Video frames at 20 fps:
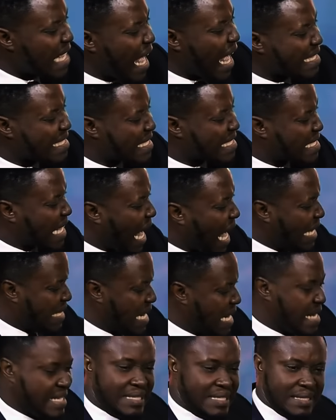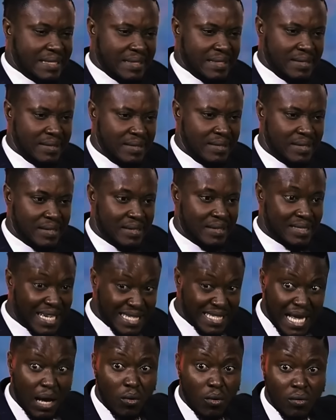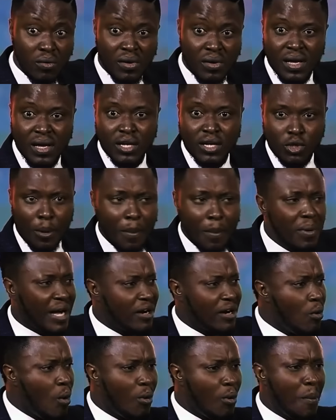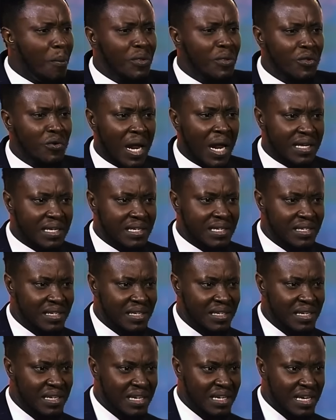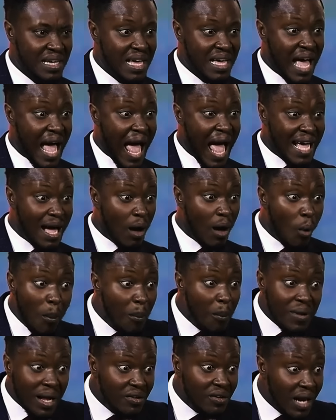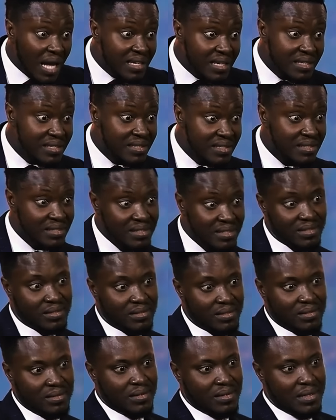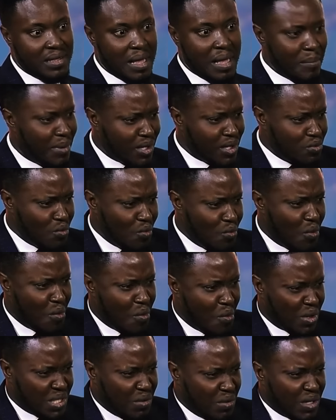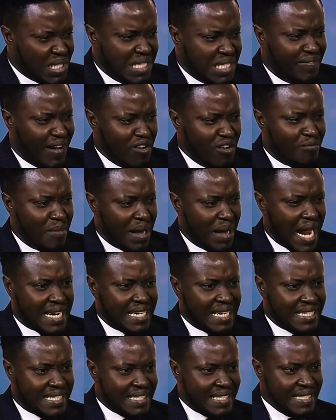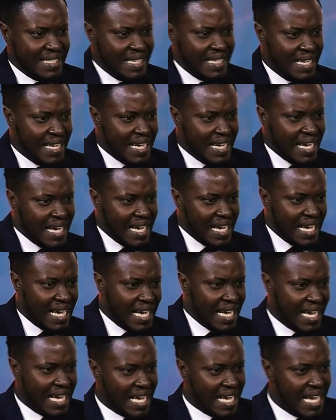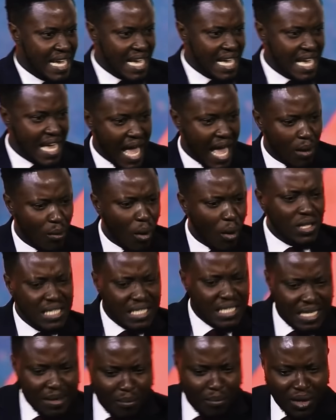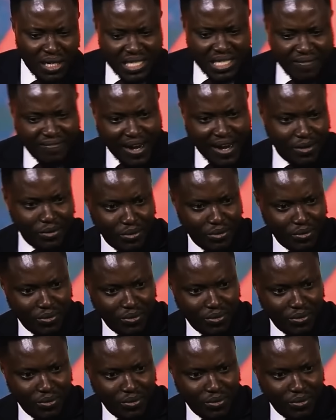aside like this. That's how some people cannot work with people they don't like. I can work with people I don't like. Because what is the value of my likeness? What is the monetary value